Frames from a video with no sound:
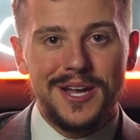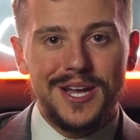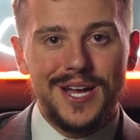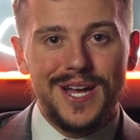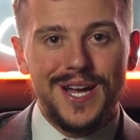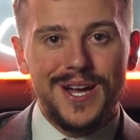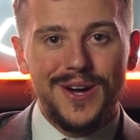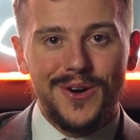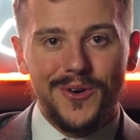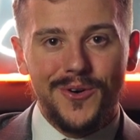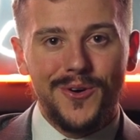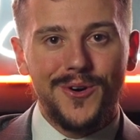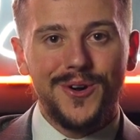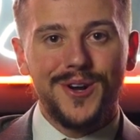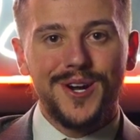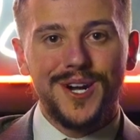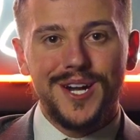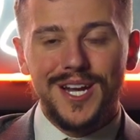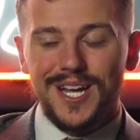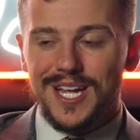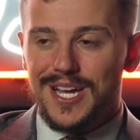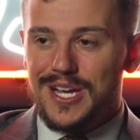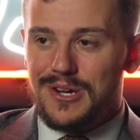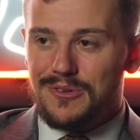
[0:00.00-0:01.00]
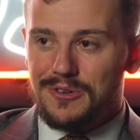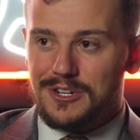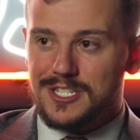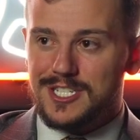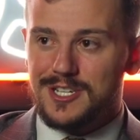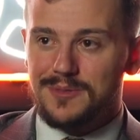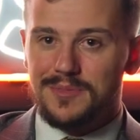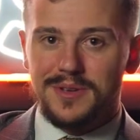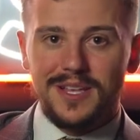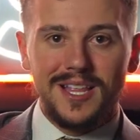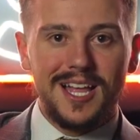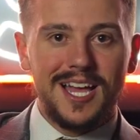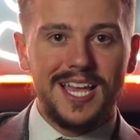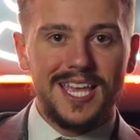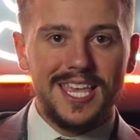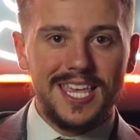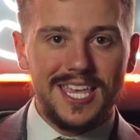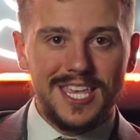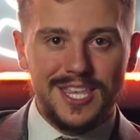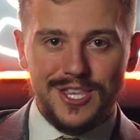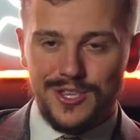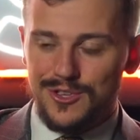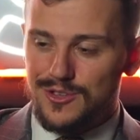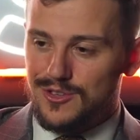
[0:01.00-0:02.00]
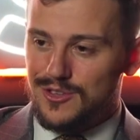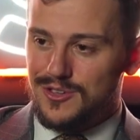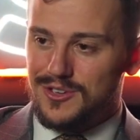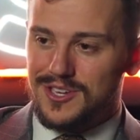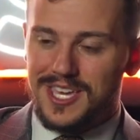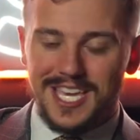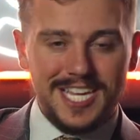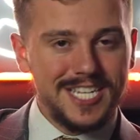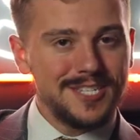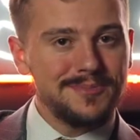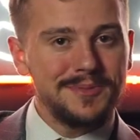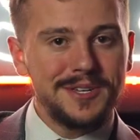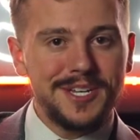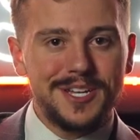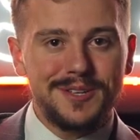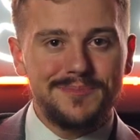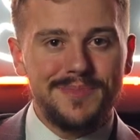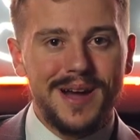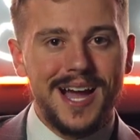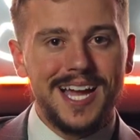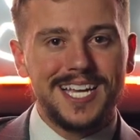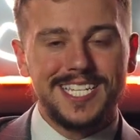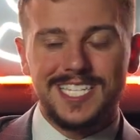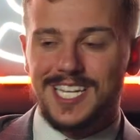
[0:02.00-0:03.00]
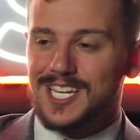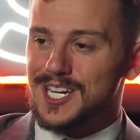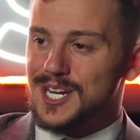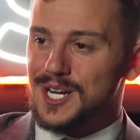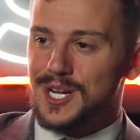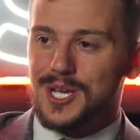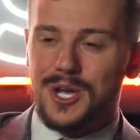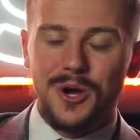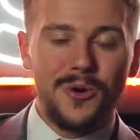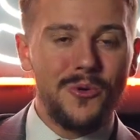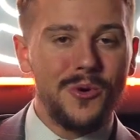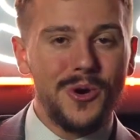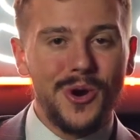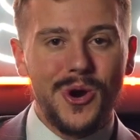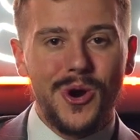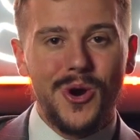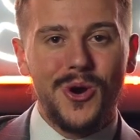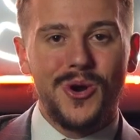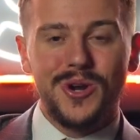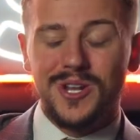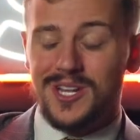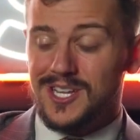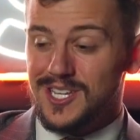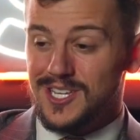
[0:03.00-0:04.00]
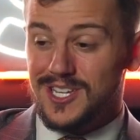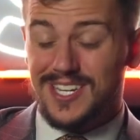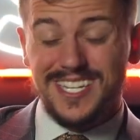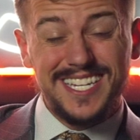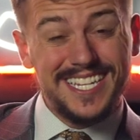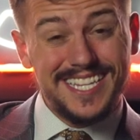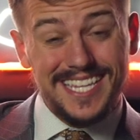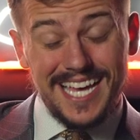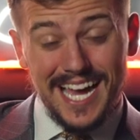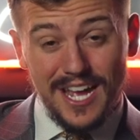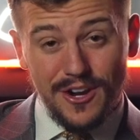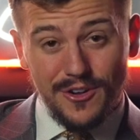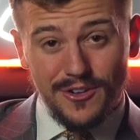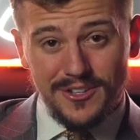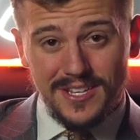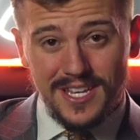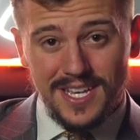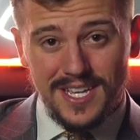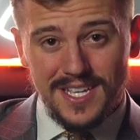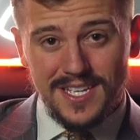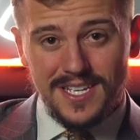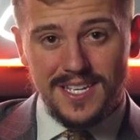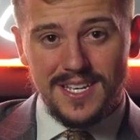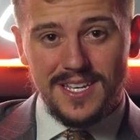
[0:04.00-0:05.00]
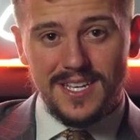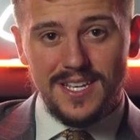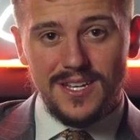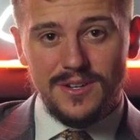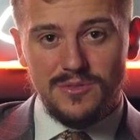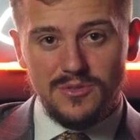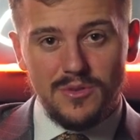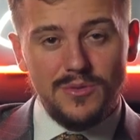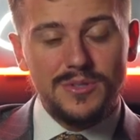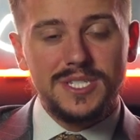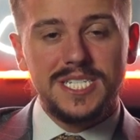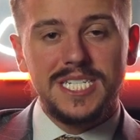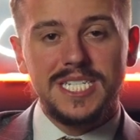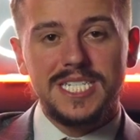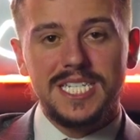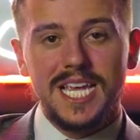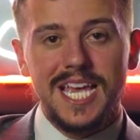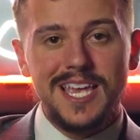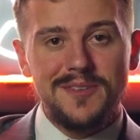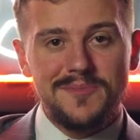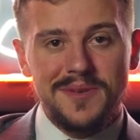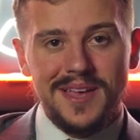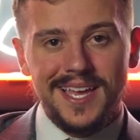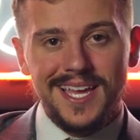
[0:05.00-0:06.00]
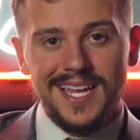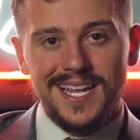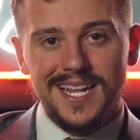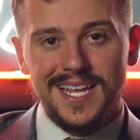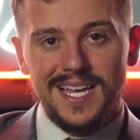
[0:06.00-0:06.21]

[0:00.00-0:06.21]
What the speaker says: Or would she be like, you kissed me goodbye, said you're going to go work hard, and you did that all day? What would she say, man?